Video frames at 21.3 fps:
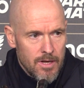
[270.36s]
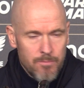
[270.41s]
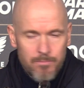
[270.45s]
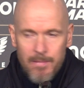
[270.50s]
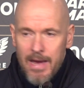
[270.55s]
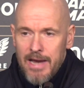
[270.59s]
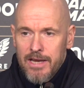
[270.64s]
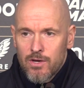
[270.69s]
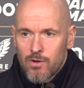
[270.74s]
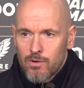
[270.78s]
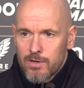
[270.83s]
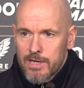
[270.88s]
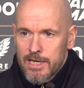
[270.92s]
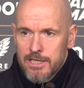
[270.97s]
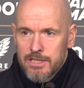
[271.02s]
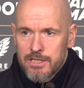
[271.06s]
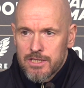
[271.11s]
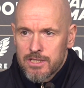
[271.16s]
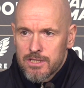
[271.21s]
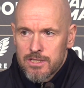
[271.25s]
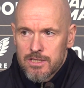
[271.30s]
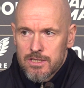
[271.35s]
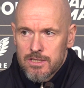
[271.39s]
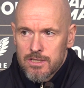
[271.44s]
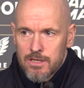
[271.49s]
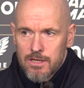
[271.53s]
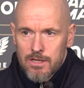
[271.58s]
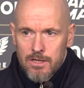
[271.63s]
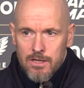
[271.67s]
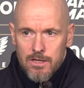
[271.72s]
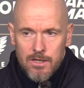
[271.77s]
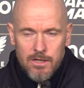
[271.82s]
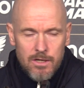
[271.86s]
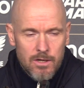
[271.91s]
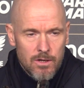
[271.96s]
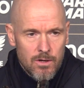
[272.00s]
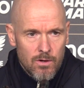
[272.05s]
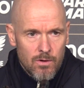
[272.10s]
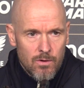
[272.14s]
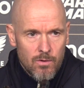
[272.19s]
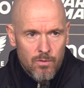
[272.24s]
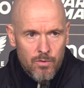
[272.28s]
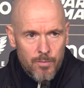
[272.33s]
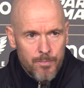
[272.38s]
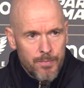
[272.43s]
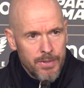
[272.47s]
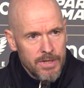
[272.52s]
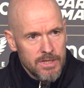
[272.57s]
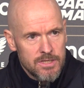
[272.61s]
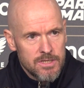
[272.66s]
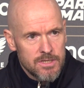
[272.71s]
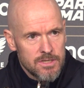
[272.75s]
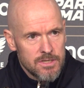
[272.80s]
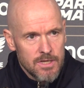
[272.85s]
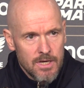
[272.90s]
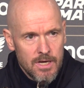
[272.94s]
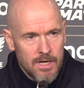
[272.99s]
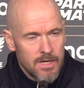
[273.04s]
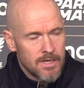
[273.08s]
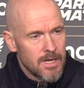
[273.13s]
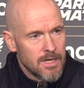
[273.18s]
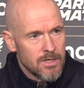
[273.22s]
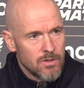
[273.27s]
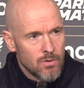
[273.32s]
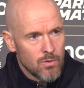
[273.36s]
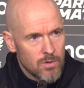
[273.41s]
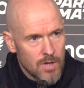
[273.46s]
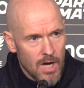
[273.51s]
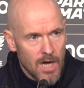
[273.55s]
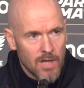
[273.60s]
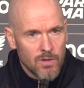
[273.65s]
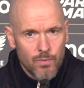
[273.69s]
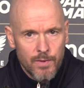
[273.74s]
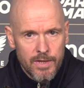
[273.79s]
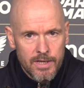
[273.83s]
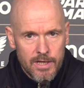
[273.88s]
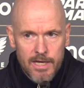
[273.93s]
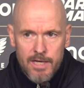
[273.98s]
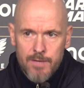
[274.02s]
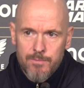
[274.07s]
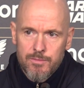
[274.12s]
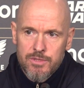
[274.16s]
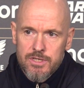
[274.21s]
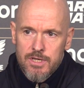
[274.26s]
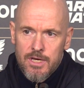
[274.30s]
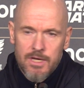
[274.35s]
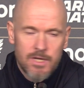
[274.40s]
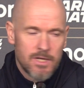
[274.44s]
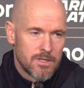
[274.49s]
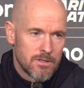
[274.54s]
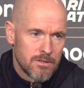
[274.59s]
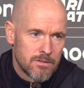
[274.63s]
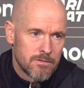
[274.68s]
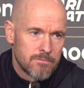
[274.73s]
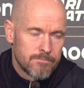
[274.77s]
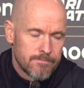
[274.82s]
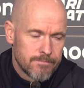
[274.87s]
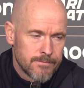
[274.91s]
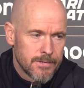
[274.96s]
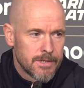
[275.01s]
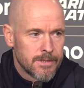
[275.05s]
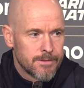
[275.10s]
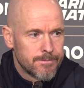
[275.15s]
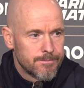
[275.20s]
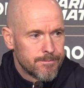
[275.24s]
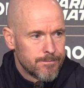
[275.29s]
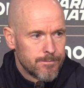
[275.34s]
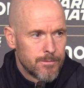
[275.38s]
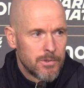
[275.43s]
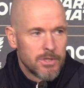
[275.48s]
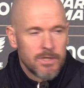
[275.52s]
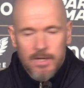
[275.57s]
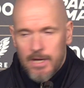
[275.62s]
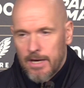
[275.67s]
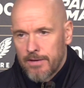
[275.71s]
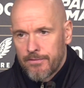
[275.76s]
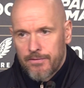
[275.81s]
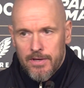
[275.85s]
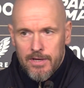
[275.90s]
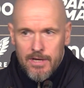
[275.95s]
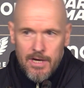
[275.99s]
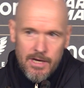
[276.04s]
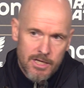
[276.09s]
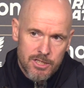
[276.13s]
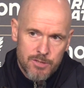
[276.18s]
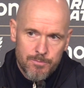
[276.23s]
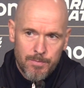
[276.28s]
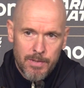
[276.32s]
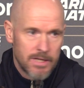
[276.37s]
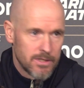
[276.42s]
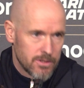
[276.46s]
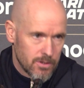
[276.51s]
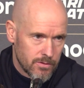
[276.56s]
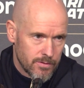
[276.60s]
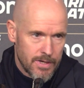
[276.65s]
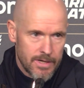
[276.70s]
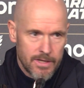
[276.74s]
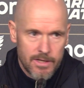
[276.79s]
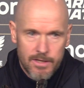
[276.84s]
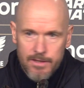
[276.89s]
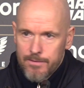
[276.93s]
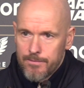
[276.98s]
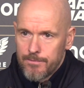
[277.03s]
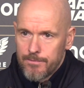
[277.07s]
many occasions on the pitch, and then you can't win games. But I think I explained already.